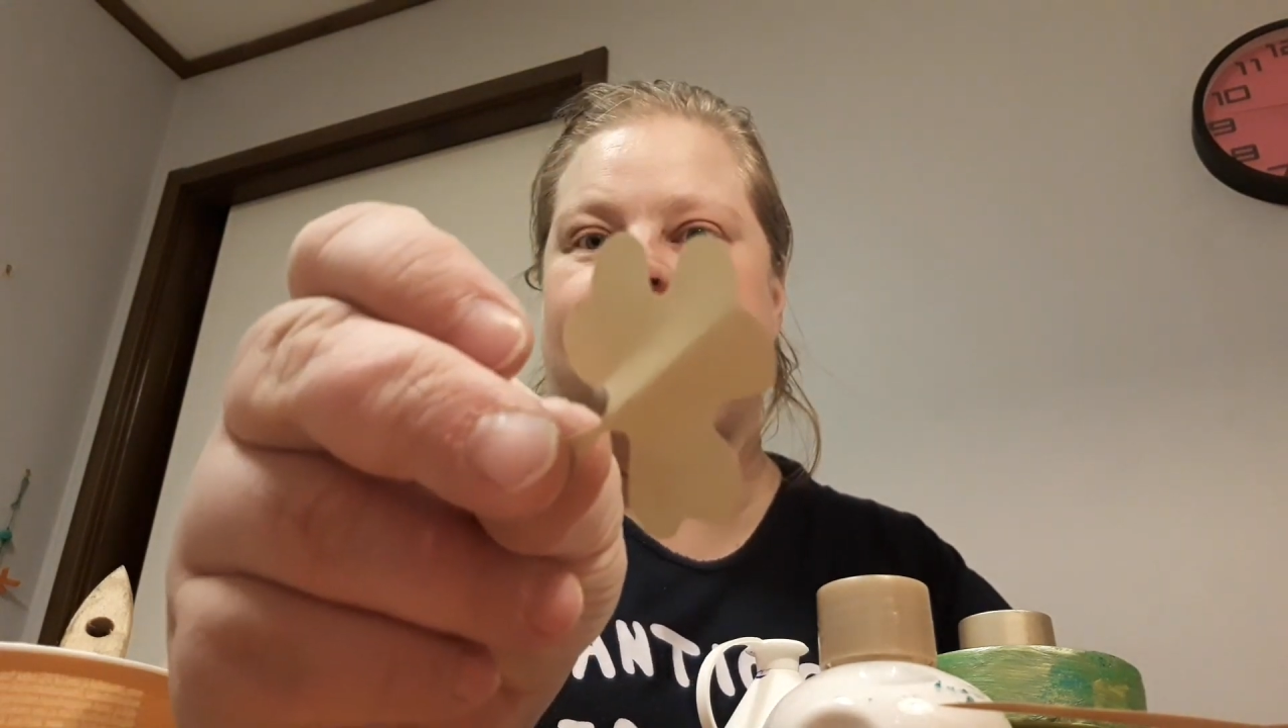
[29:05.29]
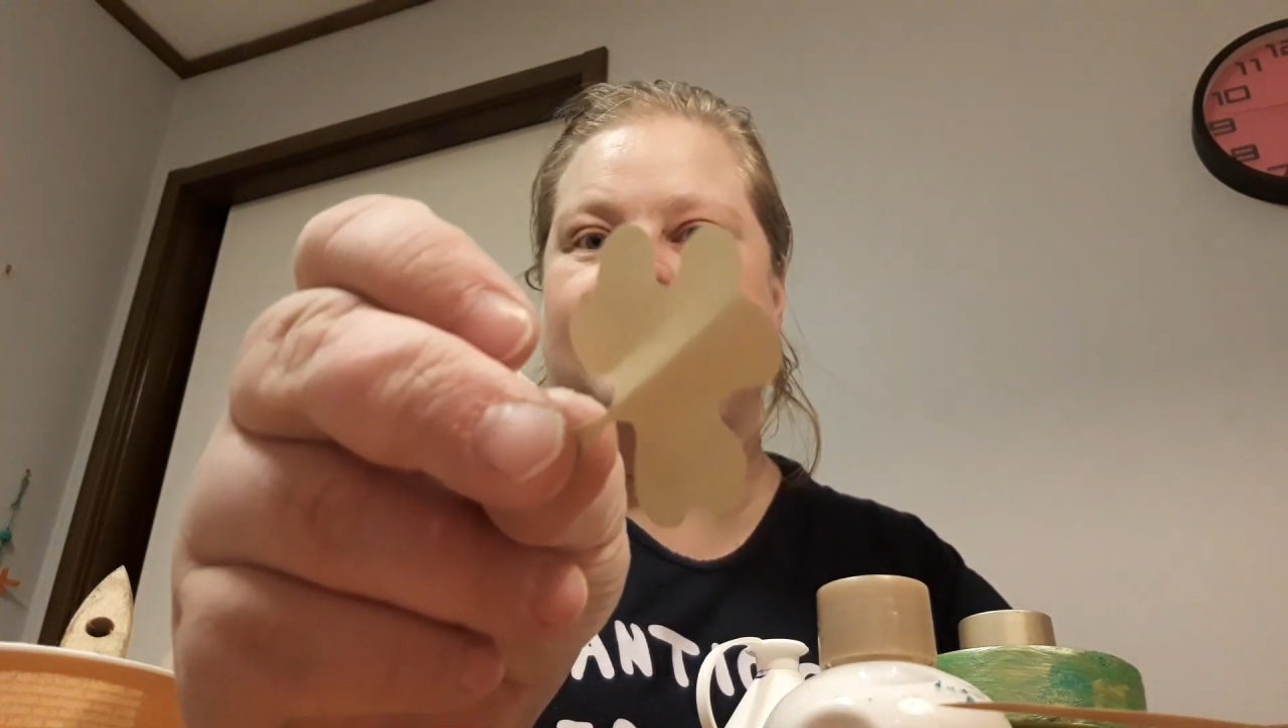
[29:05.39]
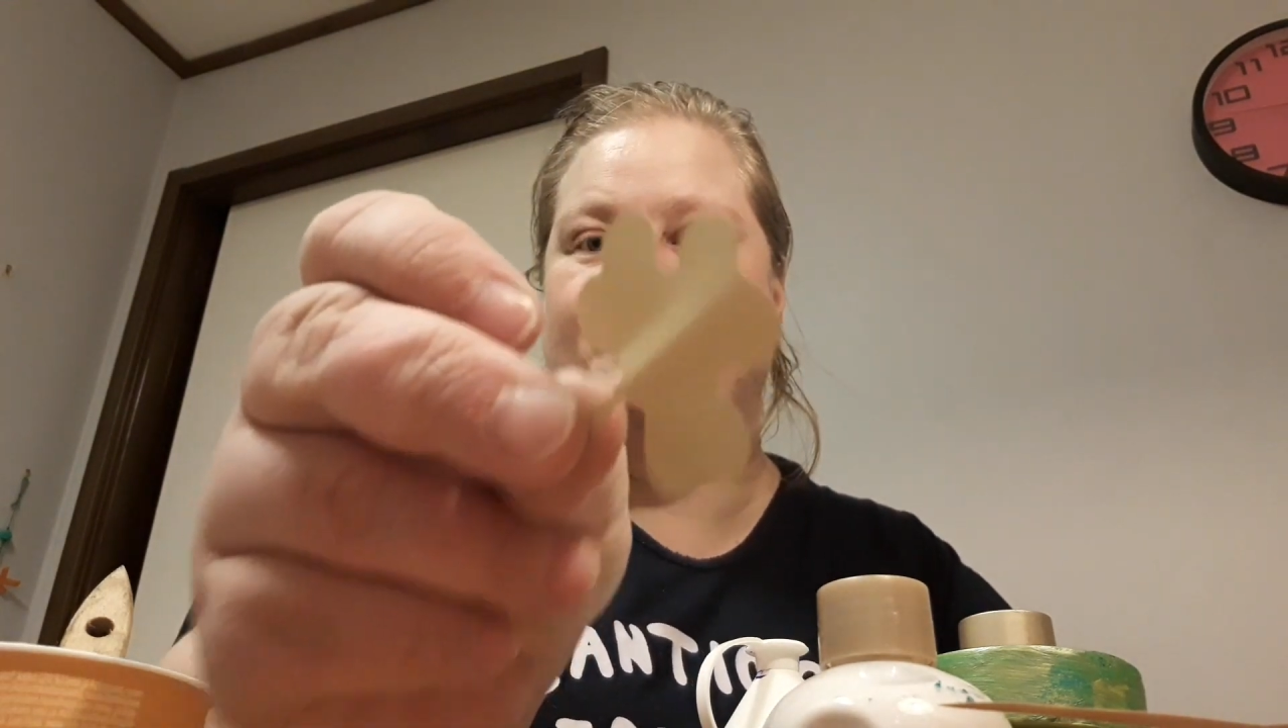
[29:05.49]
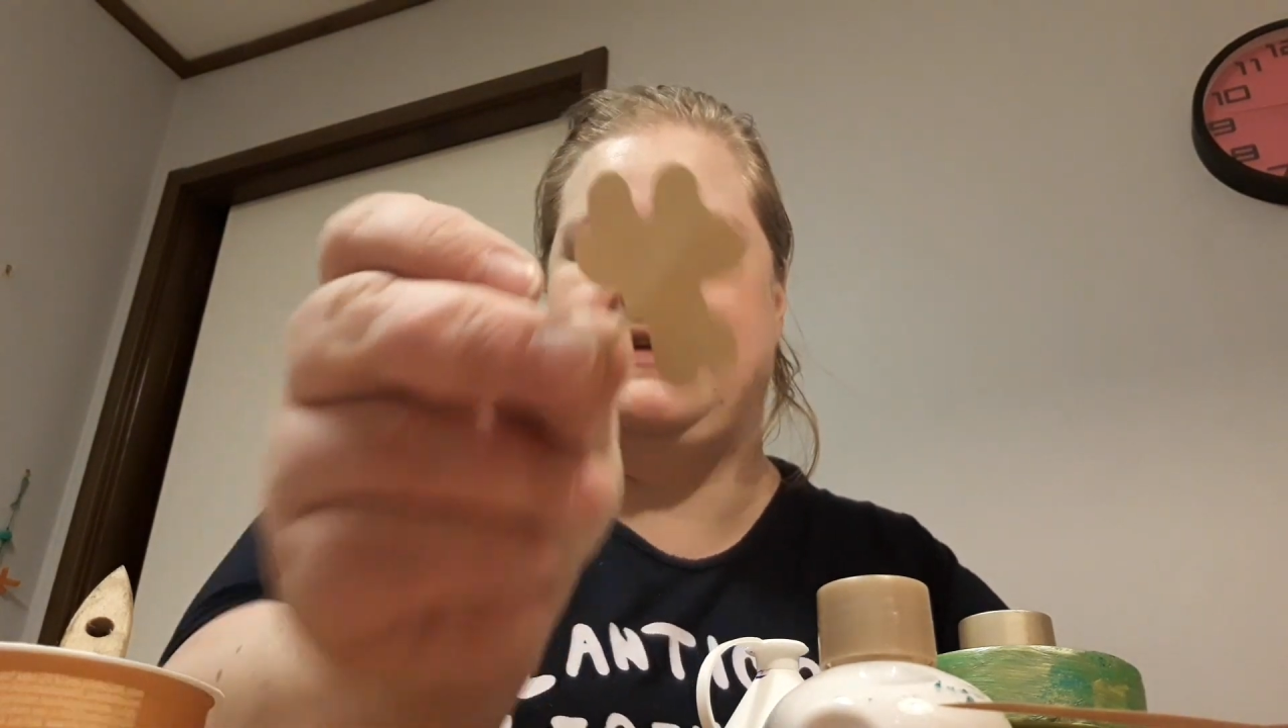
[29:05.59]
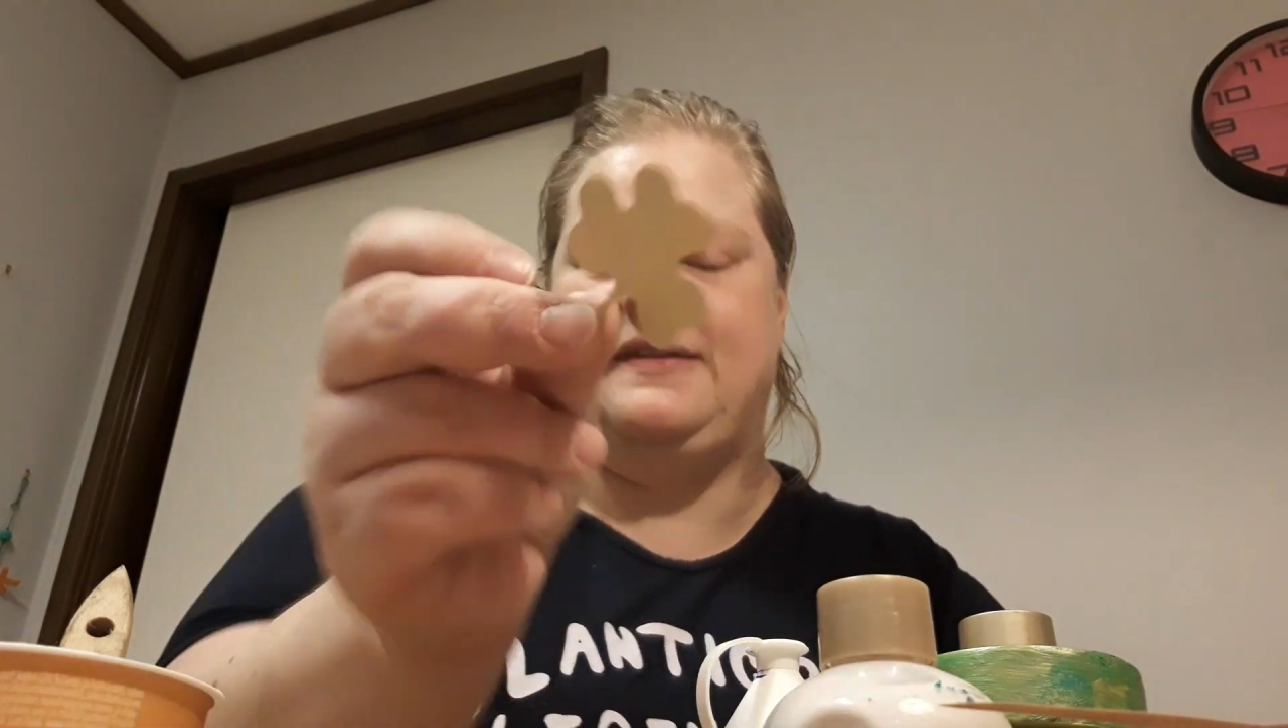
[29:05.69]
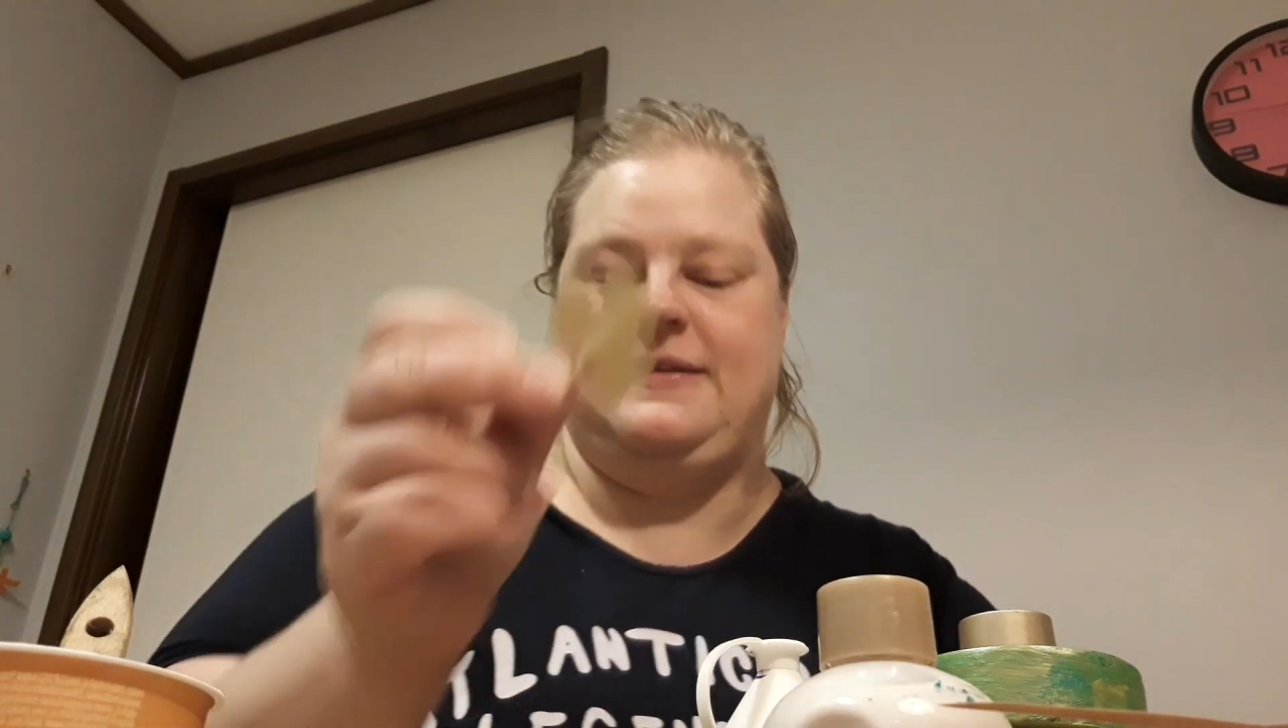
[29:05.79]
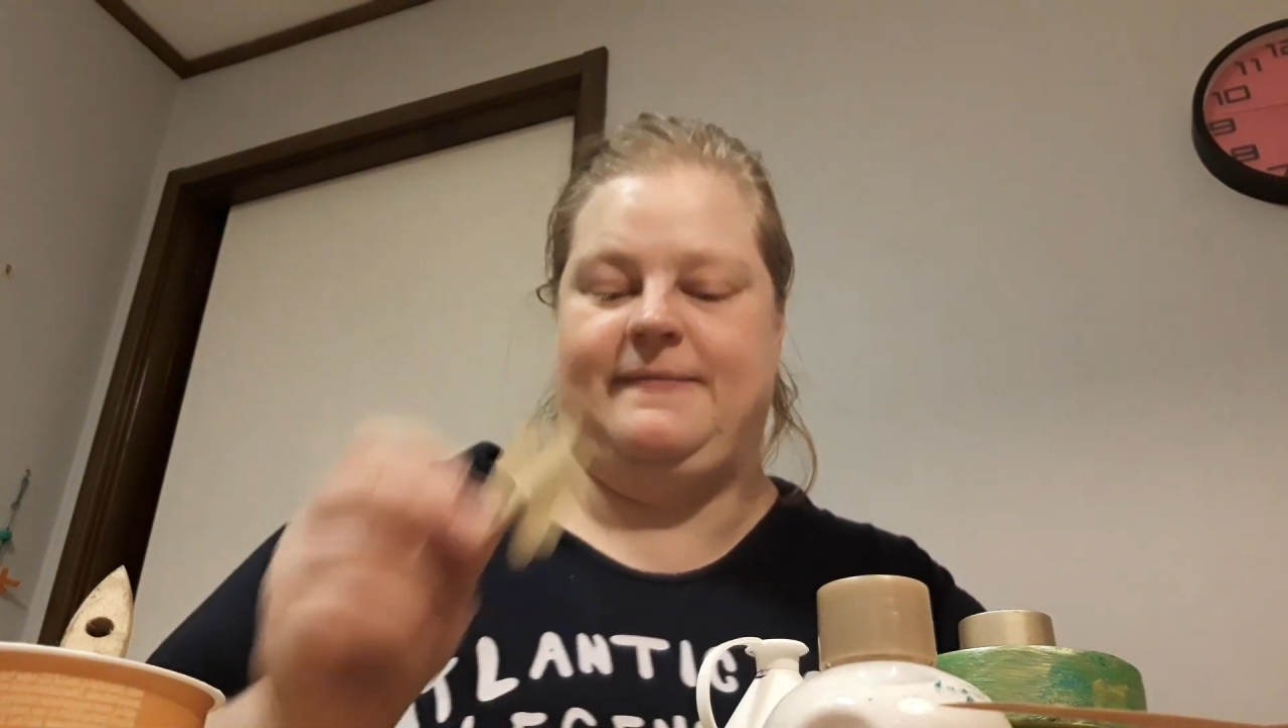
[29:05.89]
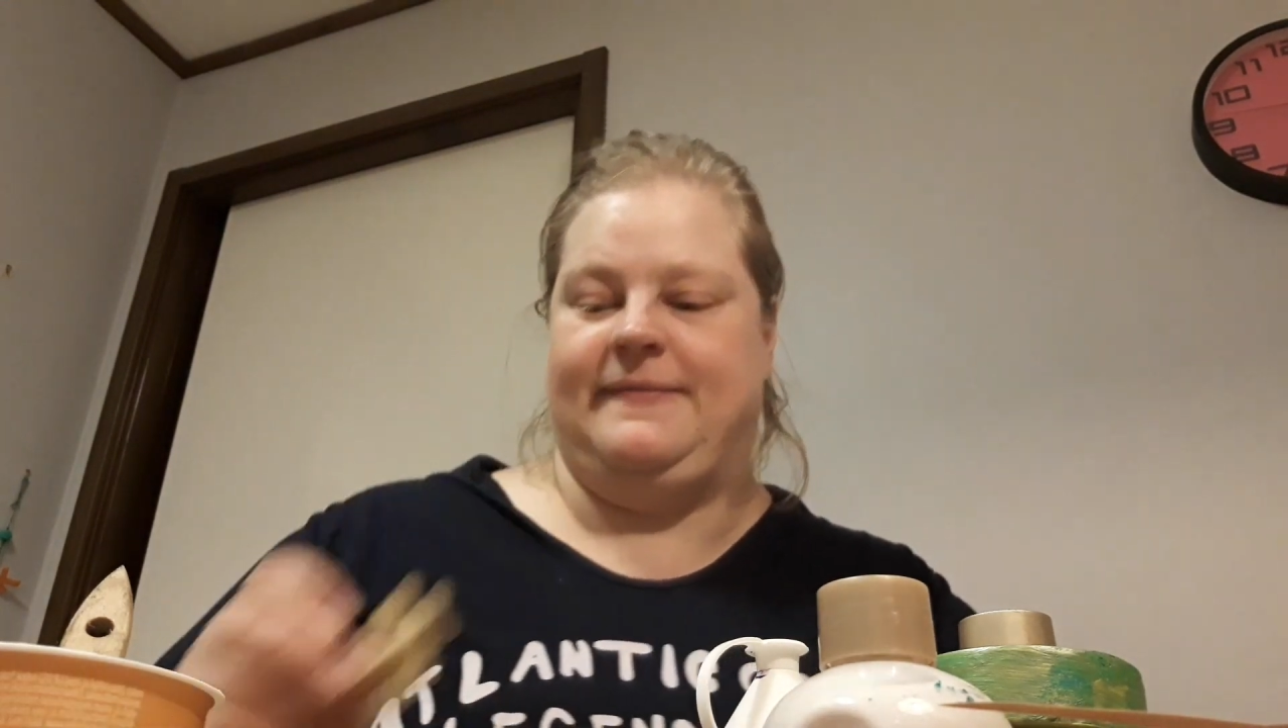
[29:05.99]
up a bit,